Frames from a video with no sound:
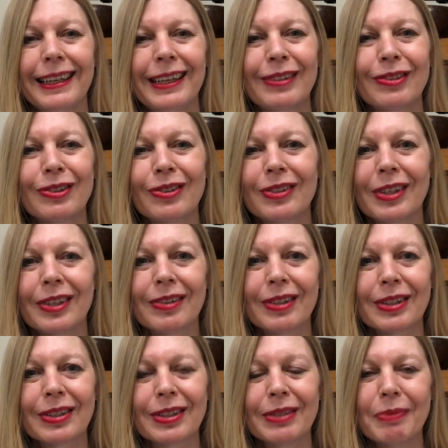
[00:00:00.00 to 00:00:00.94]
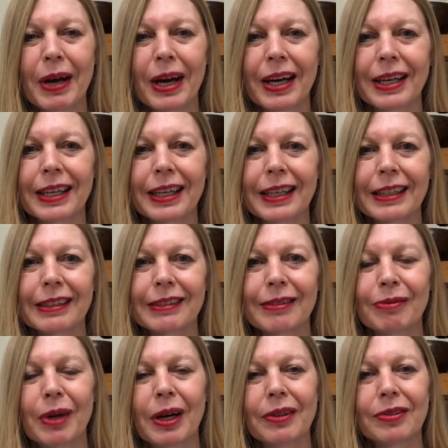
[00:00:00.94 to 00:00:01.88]
It's just easier to mark it
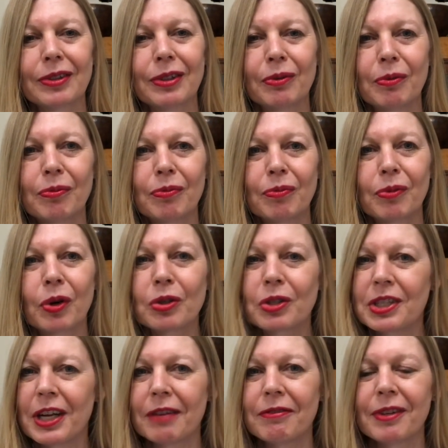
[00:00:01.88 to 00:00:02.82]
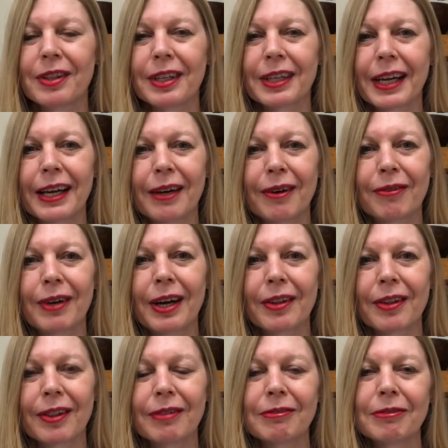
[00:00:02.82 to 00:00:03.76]
whilst you're cutting everything out
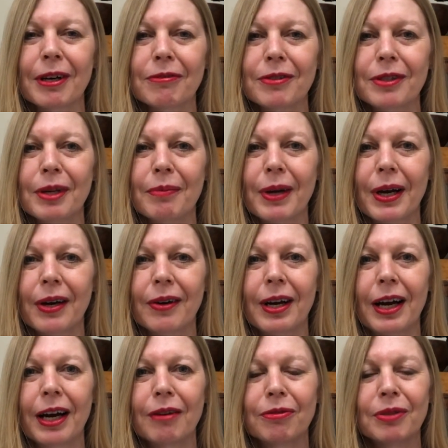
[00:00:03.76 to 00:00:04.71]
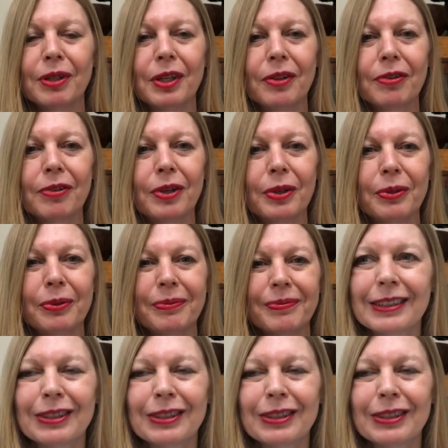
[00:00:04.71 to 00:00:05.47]
rather than faffing about halfway through.